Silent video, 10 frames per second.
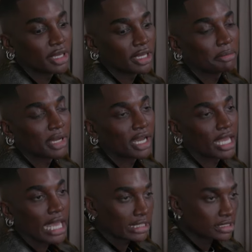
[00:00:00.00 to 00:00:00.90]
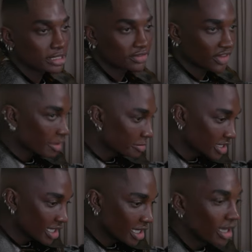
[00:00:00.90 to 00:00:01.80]
met my ex's
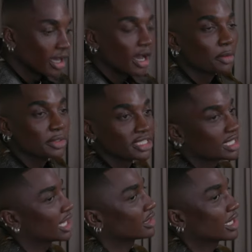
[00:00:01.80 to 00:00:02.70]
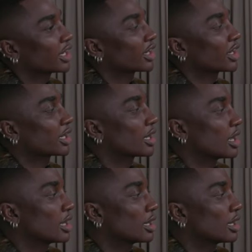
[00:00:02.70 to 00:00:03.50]
family, we sat there